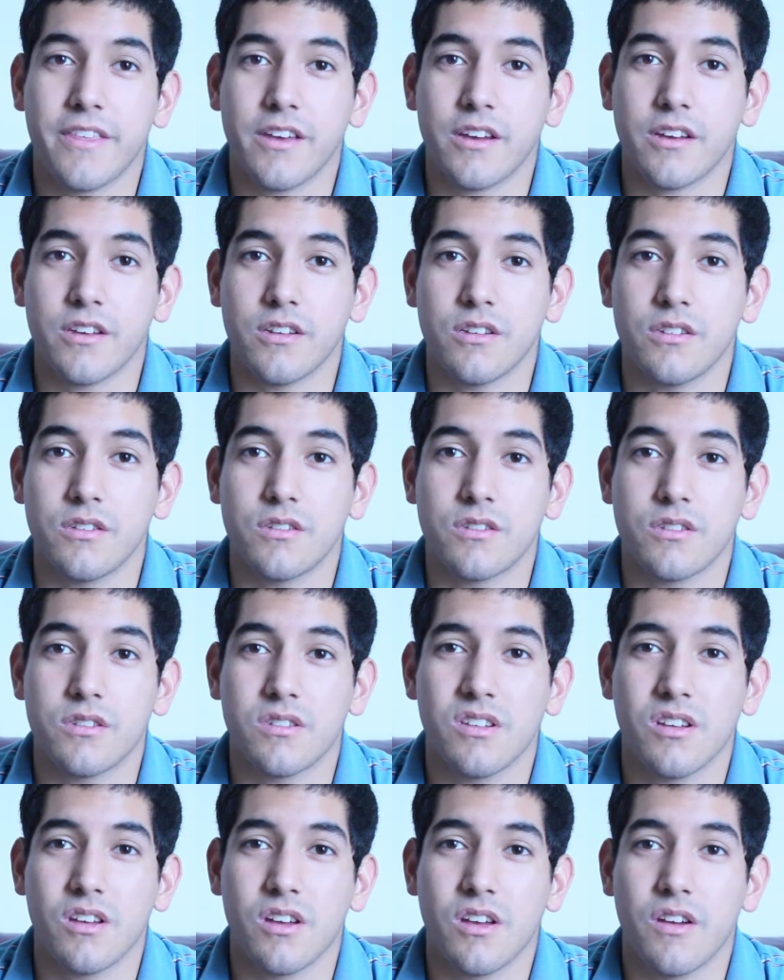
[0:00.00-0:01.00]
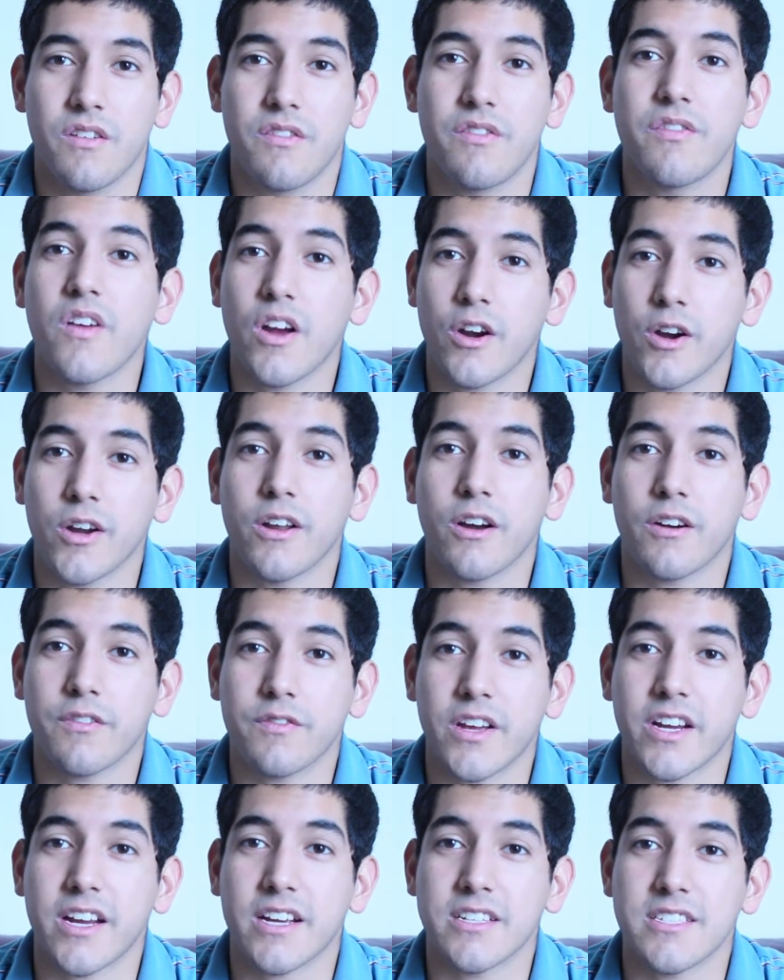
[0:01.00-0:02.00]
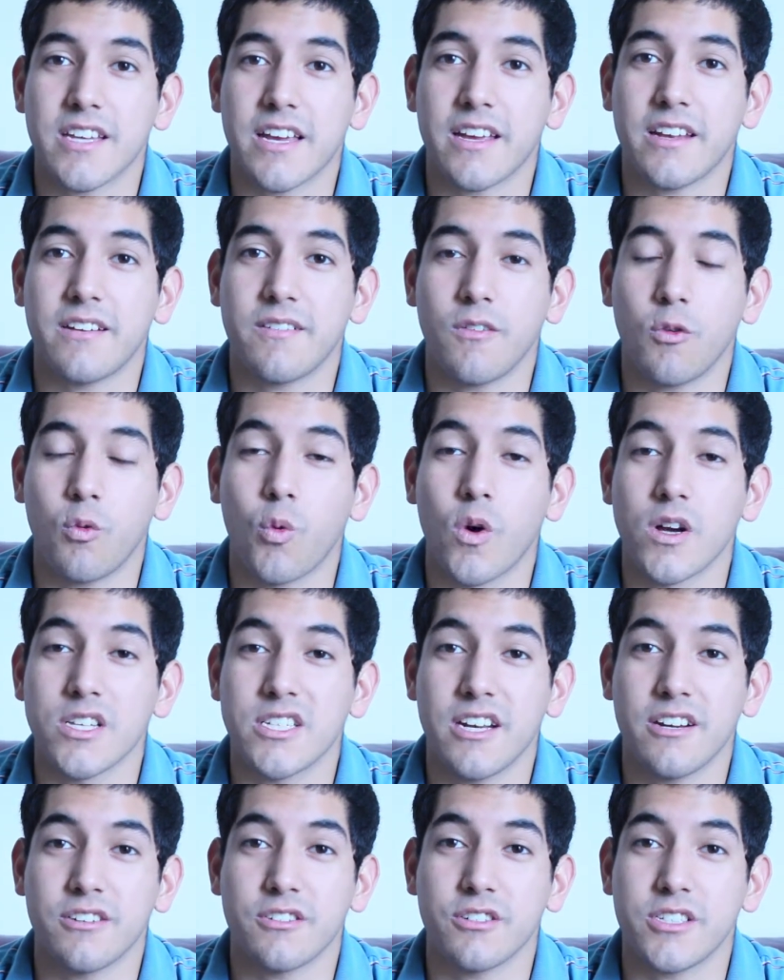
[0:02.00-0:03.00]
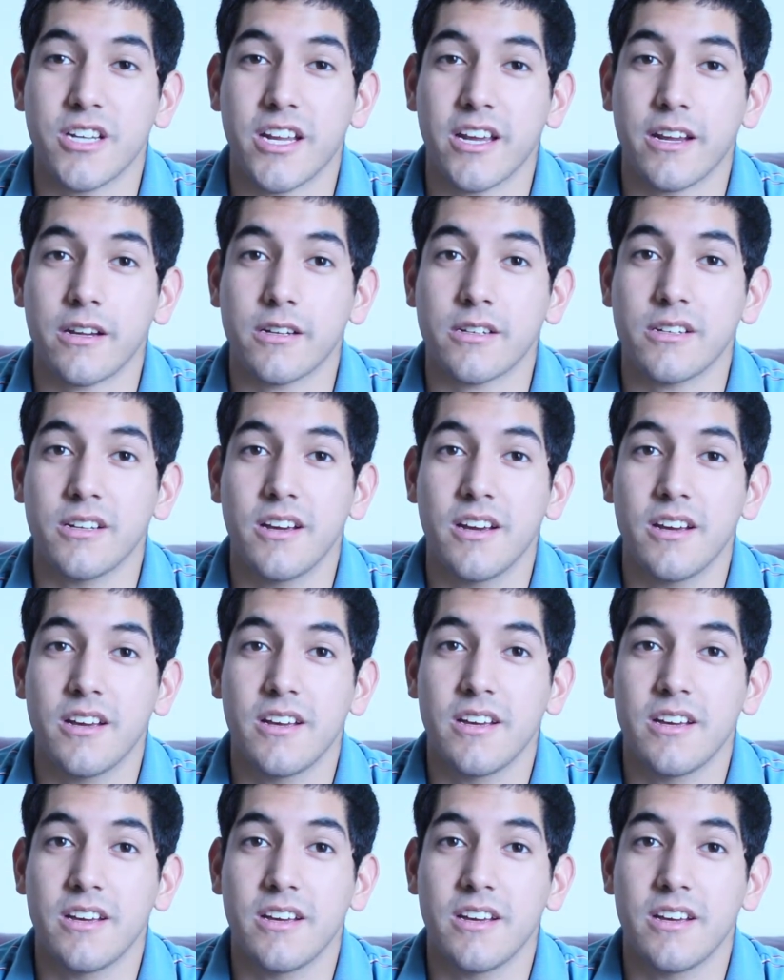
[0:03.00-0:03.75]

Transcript: think is fair enough. Like I said, wasn't entertained,